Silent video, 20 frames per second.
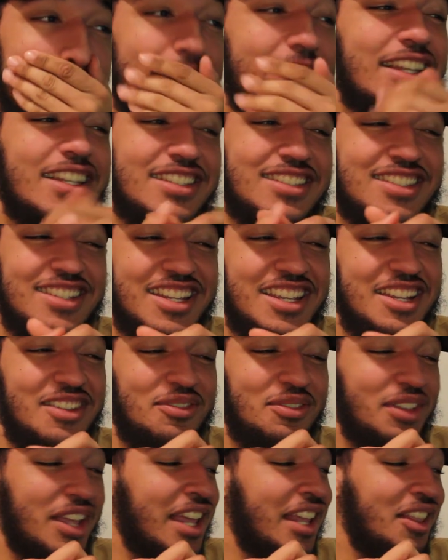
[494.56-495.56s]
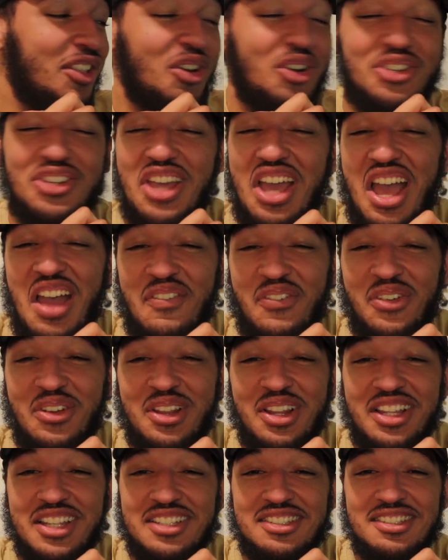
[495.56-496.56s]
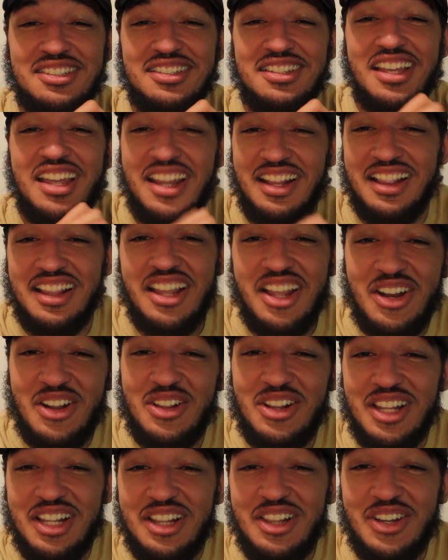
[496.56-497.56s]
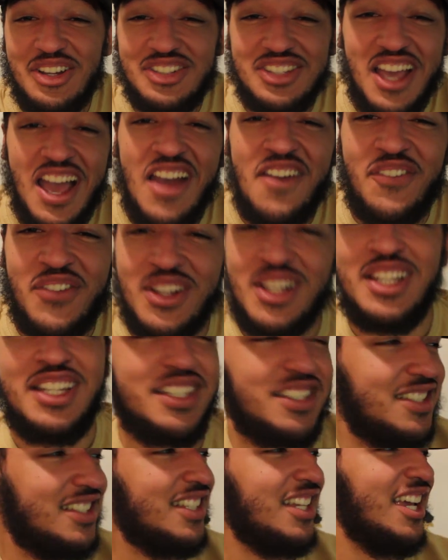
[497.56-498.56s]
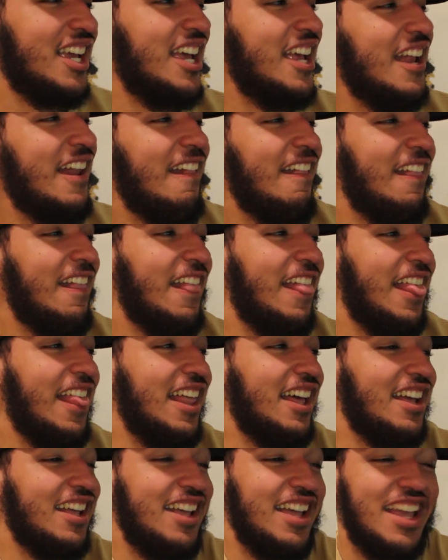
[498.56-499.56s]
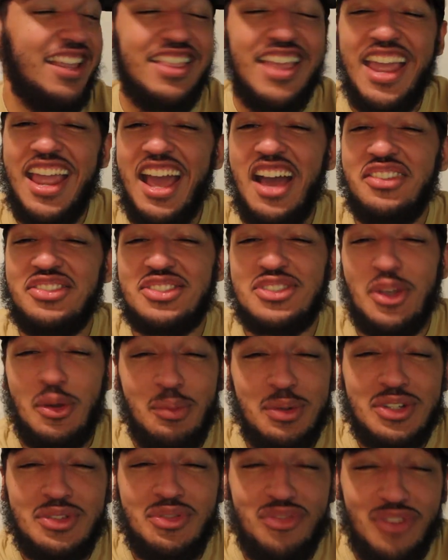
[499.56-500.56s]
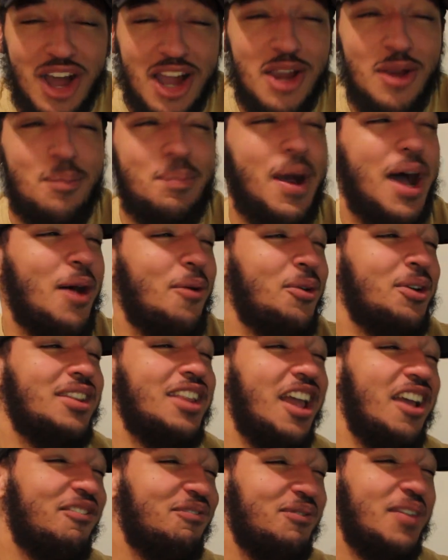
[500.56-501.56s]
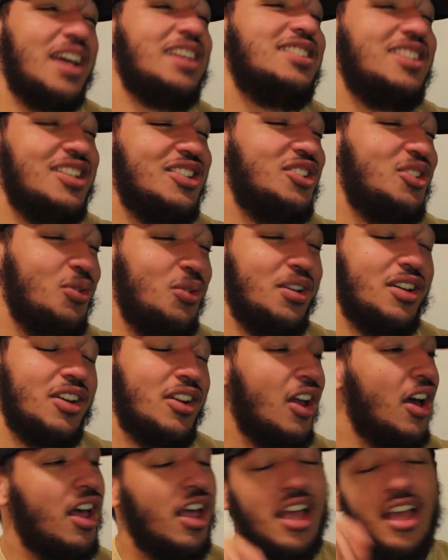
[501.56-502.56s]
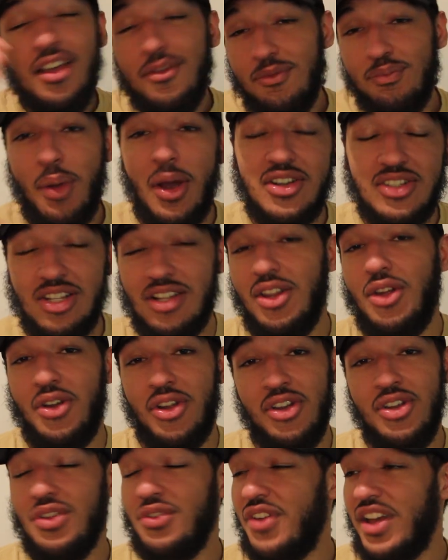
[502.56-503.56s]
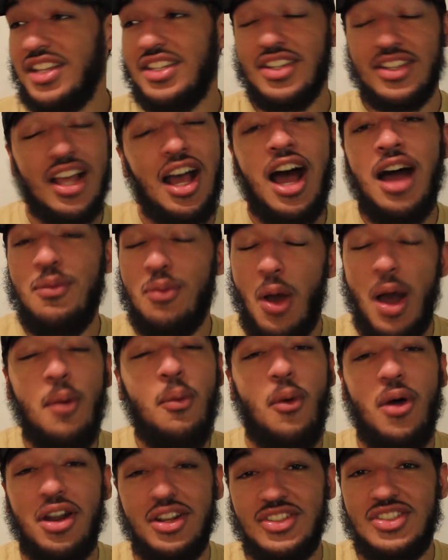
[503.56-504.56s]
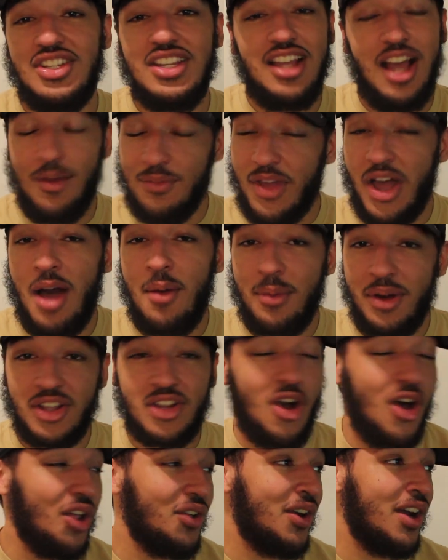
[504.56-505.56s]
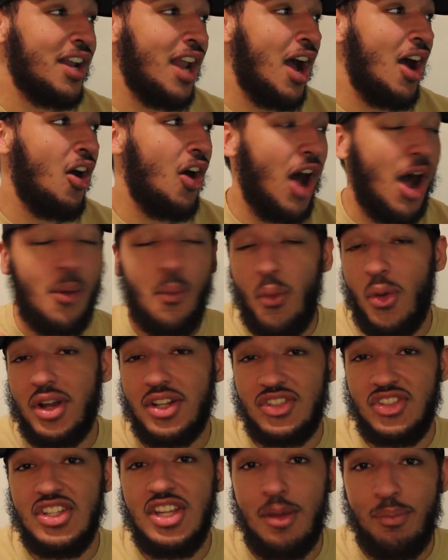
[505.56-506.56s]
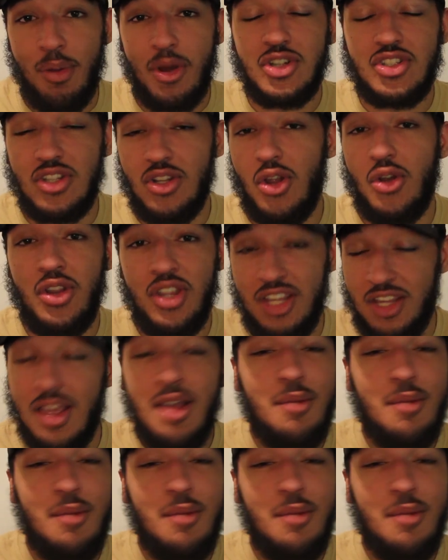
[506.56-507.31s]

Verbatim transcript: this team, it looked effortless. It literally looked effortless and they have so much firepower and they have Messi shooting on the Barcelona or Juventus. I, I want to see. I'm not. I'm going to call it right now. I want to see a Barcelona